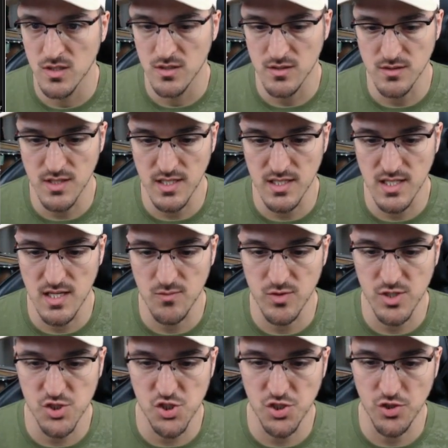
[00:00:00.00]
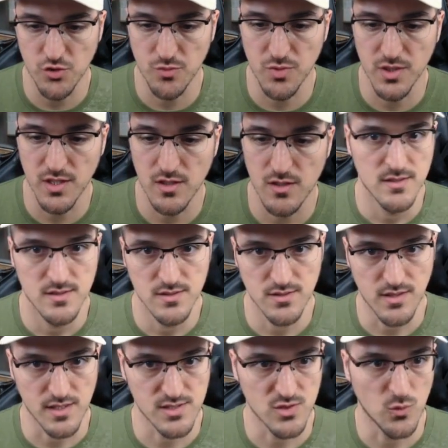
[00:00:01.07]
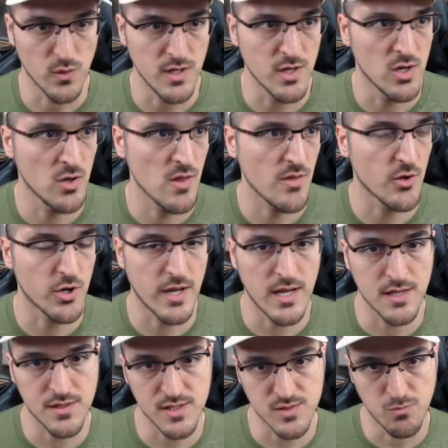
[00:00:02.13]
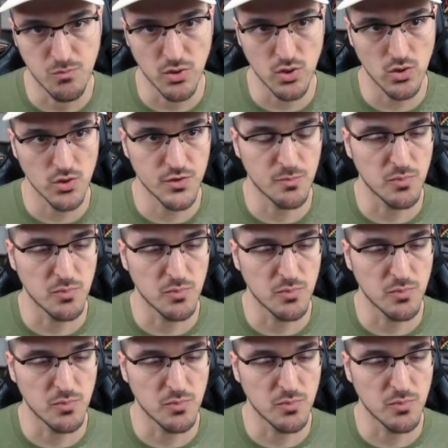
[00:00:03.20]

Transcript: They named Engineered Plague. Okay, so we know that our hand is Bolt,